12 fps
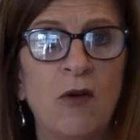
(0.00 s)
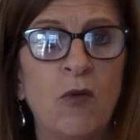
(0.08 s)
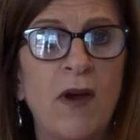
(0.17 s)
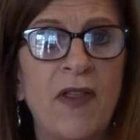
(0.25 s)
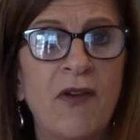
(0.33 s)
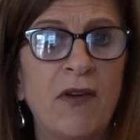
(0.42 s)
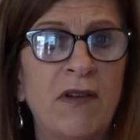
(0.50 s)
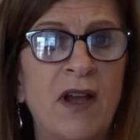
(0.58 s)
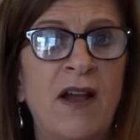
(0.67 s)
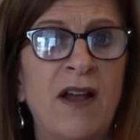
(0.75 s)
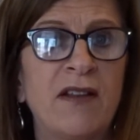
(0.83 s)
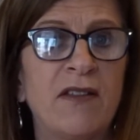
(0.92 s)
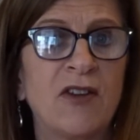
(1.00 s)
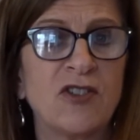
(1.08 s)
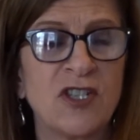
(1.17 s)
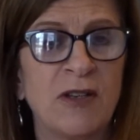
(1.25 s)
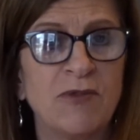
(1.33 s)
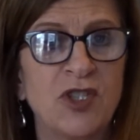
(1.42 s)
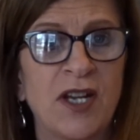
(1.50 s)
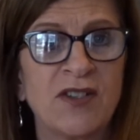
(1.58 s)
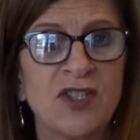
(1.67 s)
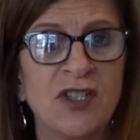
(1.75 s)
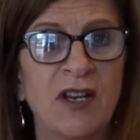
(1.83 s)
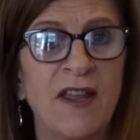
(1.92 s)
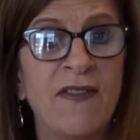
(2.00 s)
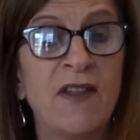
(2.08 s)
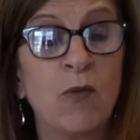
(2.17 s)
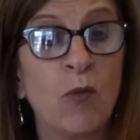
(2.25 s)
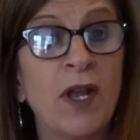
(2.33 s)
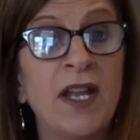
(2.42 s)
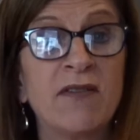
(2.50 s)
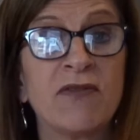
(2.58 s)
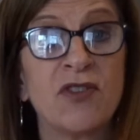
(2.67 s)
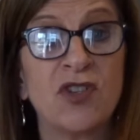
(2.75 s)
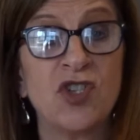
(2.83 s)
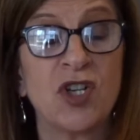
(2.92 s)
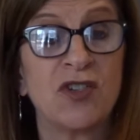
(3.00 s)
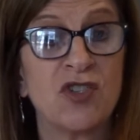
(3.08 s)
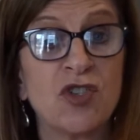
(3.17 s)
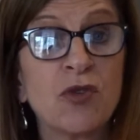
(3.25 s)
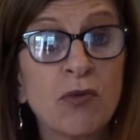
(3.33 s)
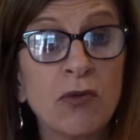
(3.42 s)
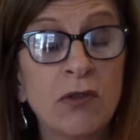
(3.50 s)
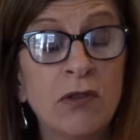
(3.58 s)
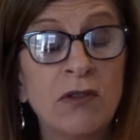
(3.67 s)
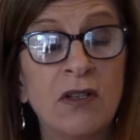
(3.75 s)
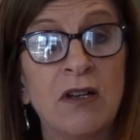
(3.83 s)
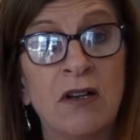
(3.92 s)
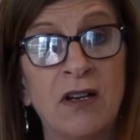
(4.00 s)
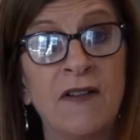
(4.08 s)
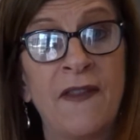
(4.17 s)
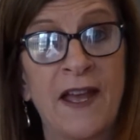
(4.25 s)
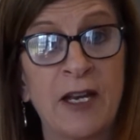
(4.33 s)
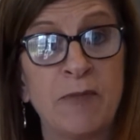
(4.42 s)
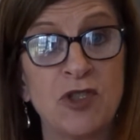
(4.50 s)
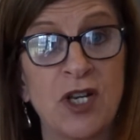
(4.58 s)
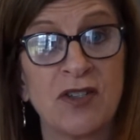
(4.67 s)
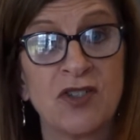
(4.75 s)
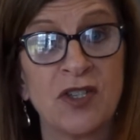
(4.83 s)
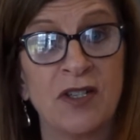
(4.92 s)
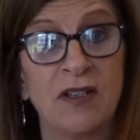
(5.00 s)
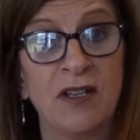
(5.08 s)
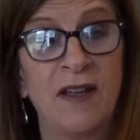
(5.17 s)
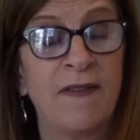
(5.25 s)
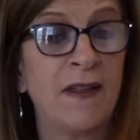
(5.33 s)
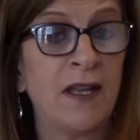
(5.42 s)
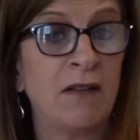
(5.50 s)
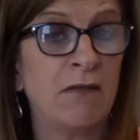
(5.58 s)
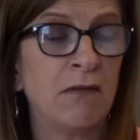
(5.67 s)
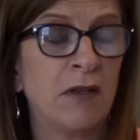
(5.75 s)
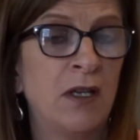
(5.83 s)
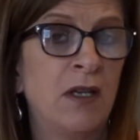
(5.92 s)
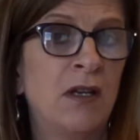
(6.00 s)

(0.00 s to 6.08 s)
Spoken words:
whether or not there's an objection, and then wait for the judge to rule on that objection, and then